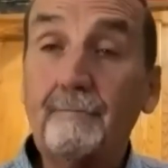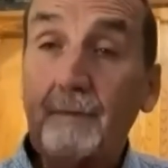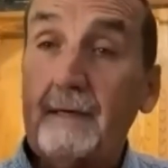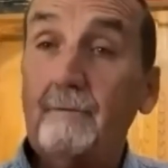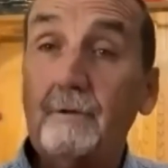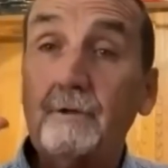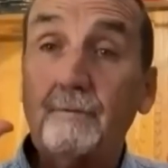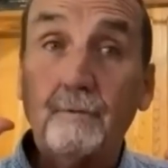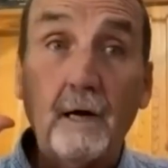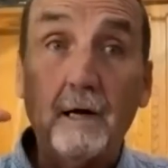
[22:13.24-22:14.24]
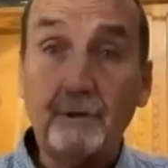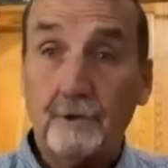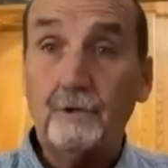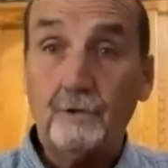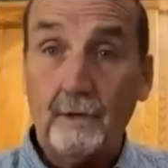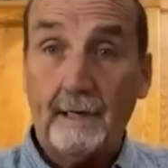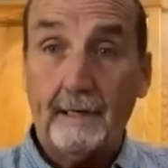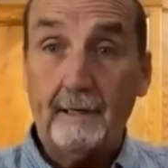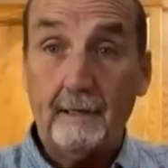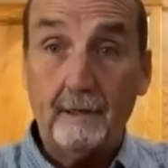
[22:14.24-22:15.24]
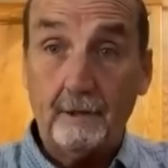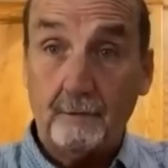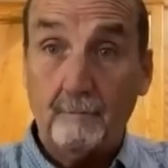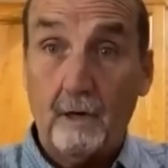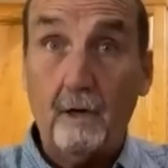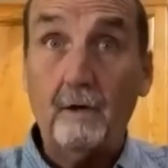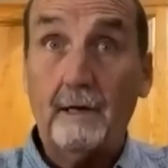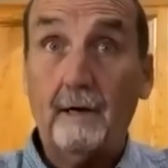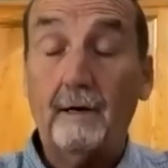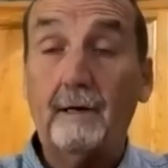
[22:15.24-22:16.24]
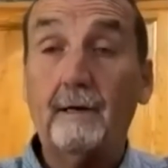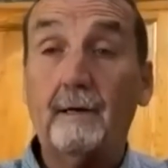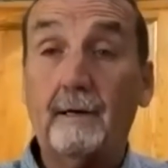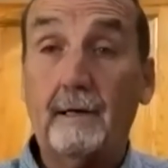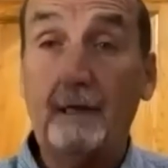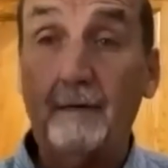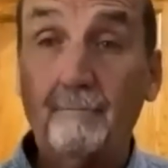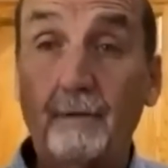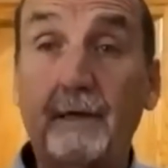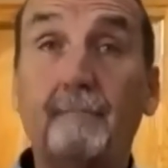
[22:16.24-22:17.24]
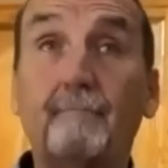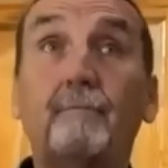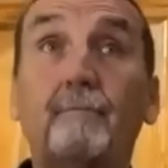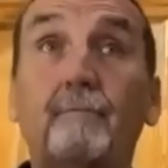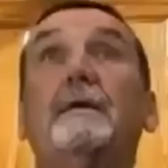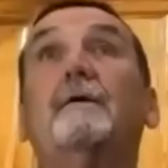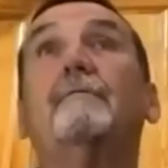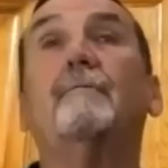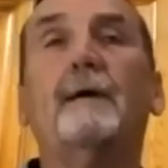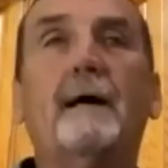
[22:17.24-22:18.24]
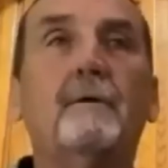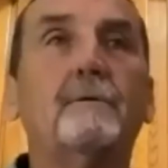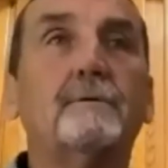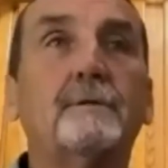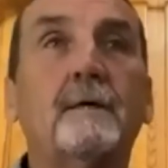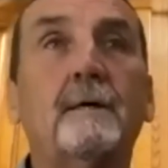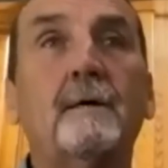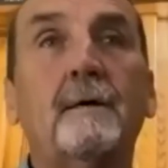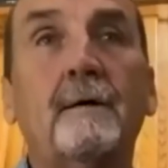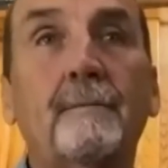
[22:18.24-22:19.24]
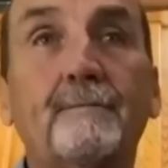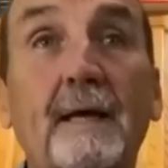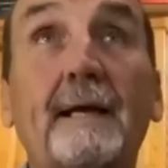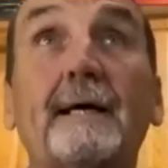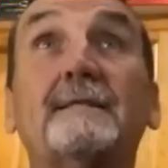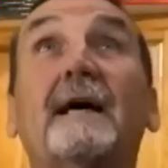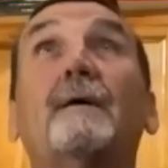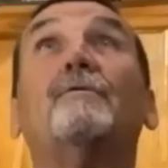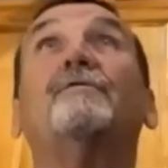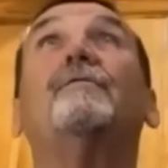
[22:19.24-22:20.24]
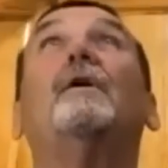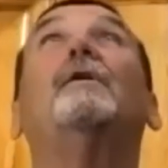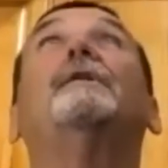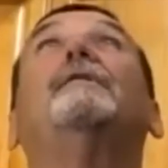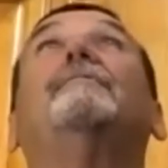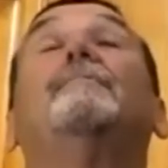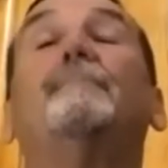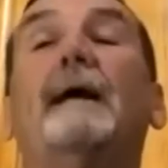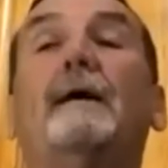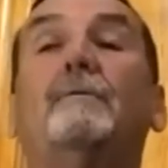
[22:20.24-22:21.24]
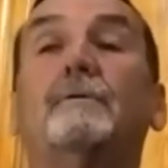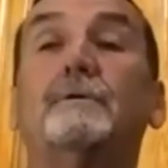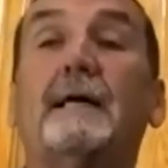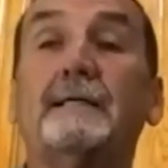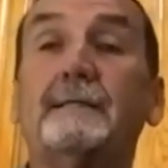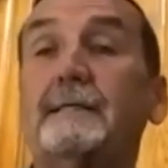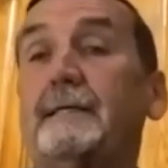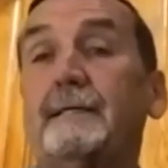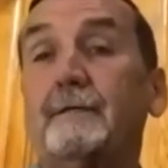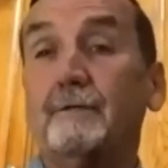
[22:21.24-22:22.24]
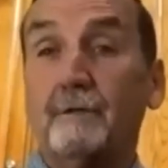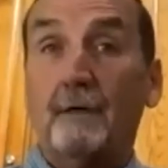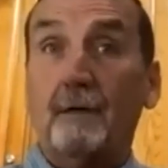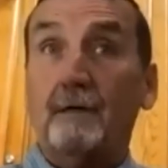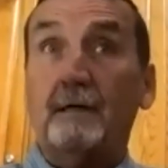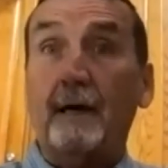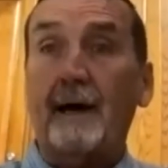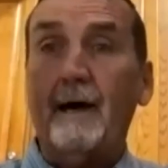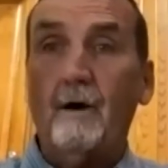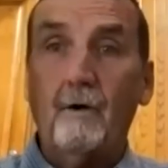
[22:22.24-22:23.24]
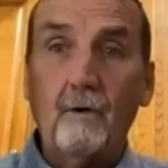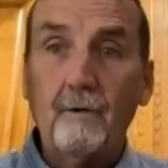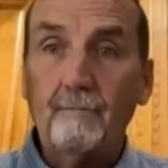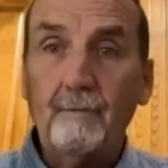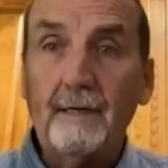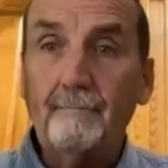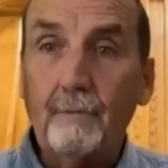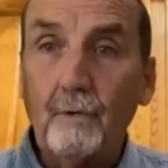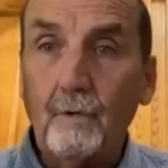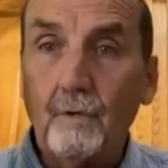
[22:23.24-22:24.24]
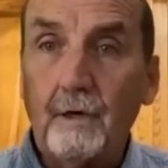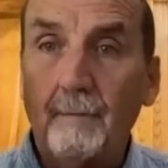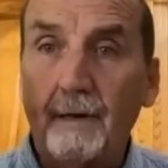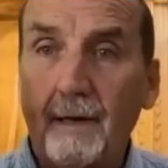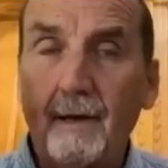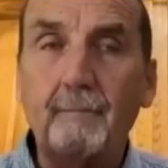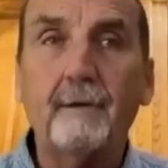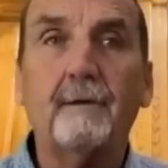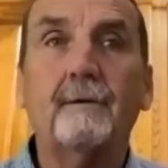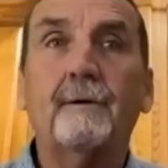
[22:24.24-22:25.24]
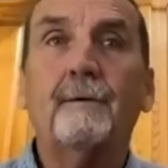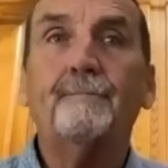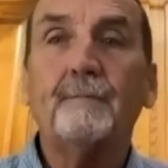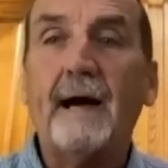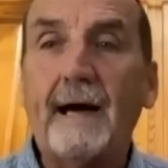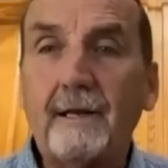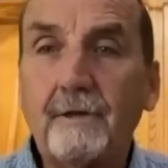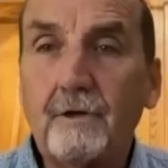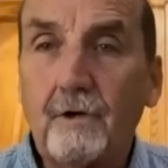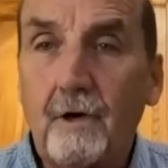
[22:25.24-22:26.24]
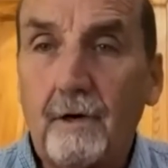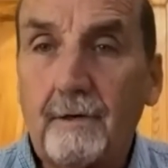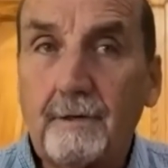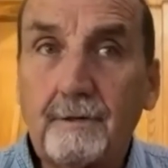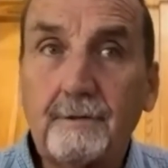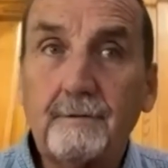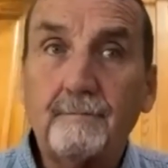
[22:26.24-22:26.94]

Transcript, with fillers: It was concentrated in a small area and it hit me and blew me over backwards. And as I was falling over backwards, I see this cow big bull coming at me out of the darkness